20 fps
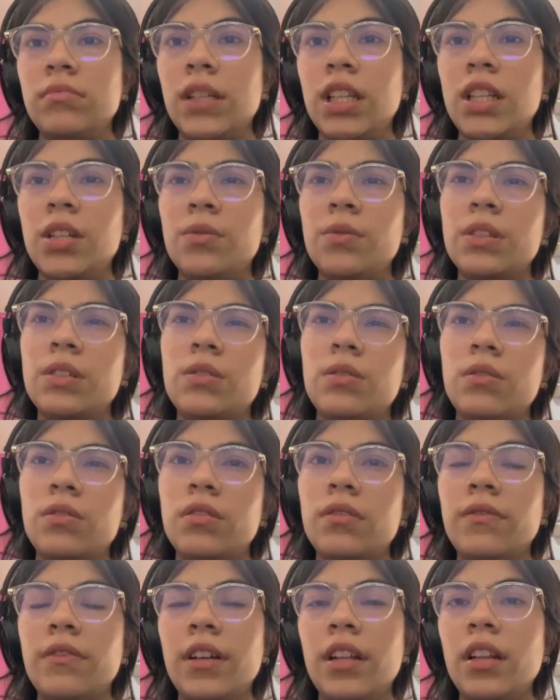the
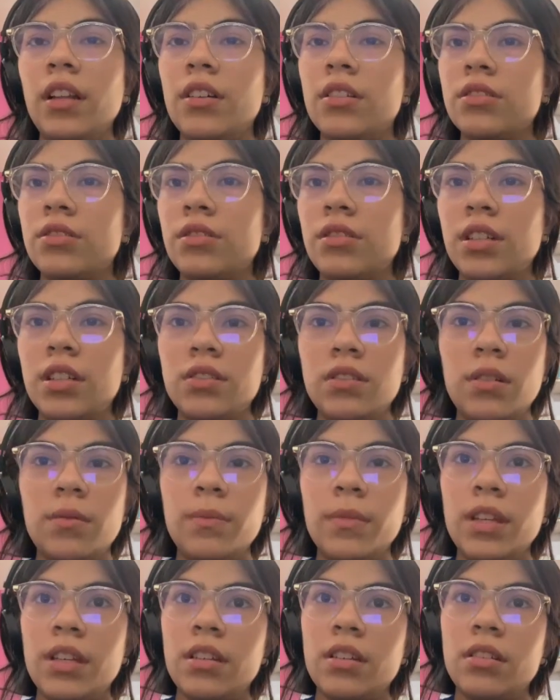result of a larger
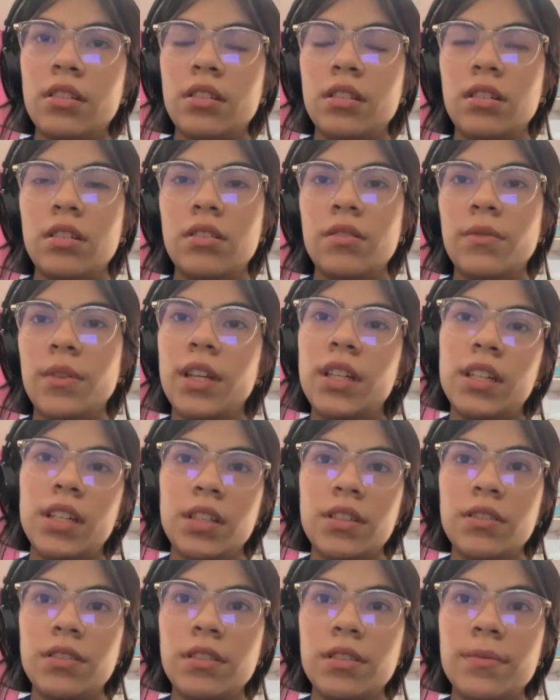atomic
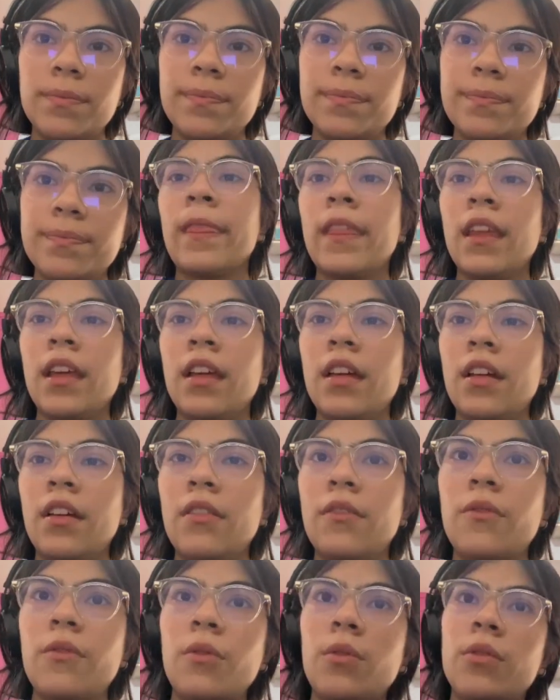radius.
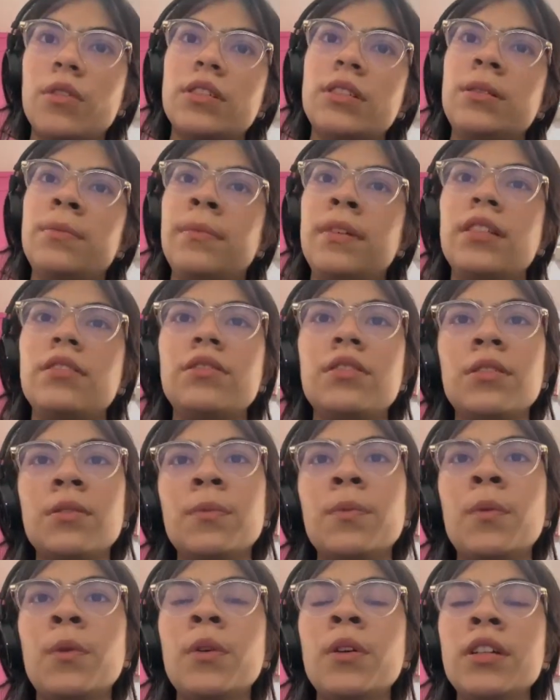For the
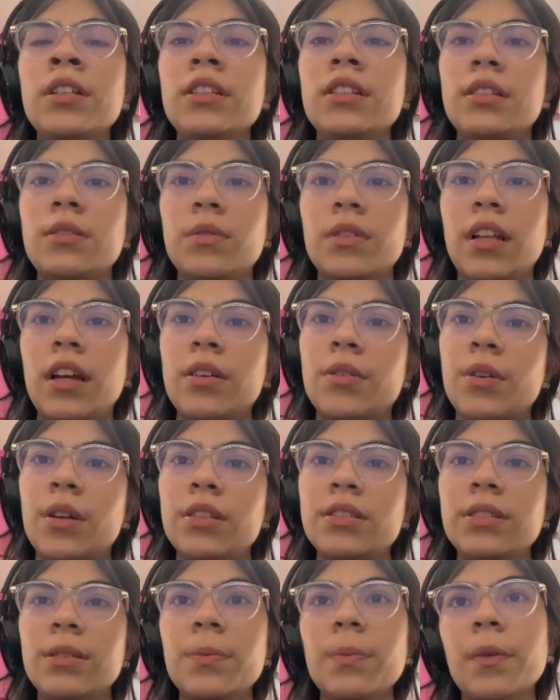melting point
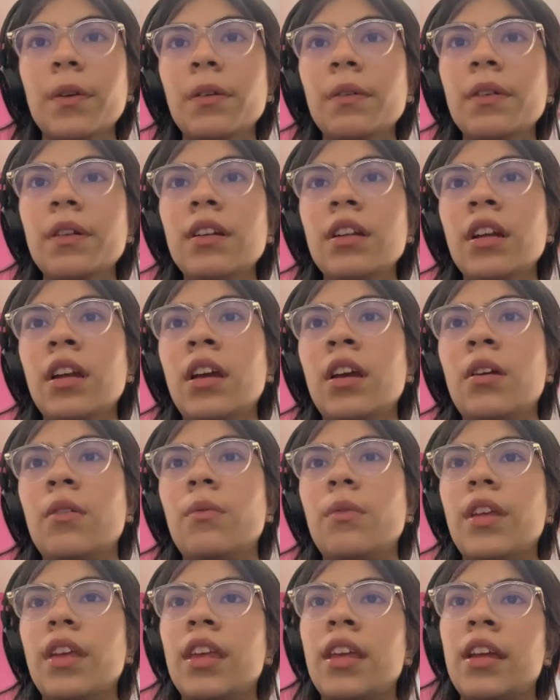across the period,
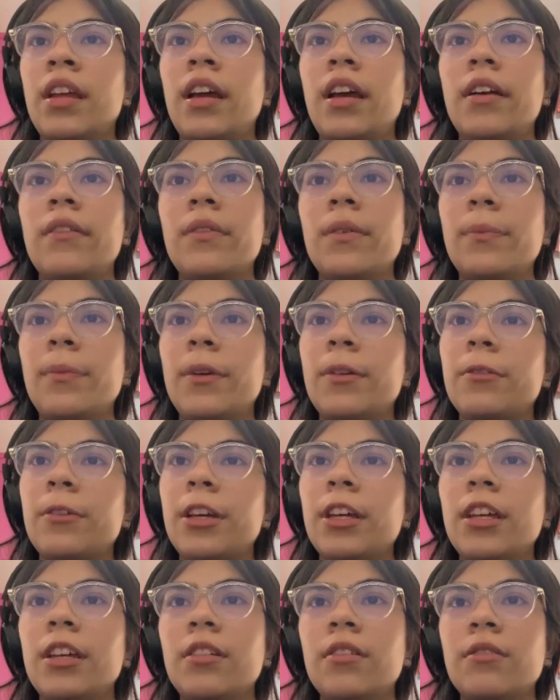we can have a
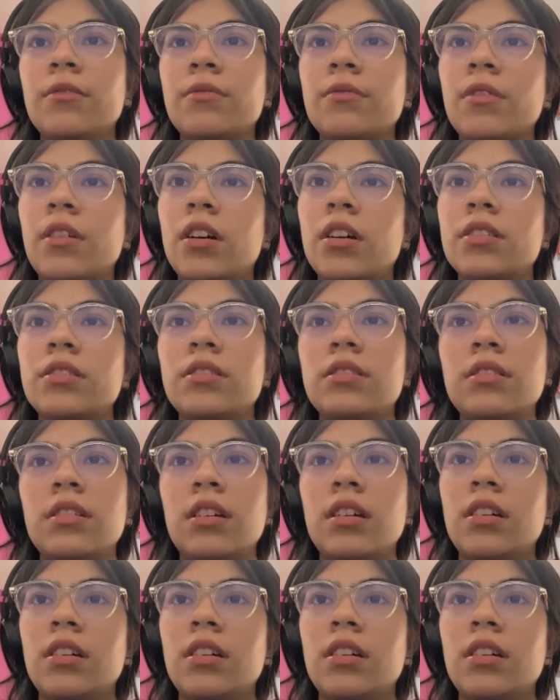very cross.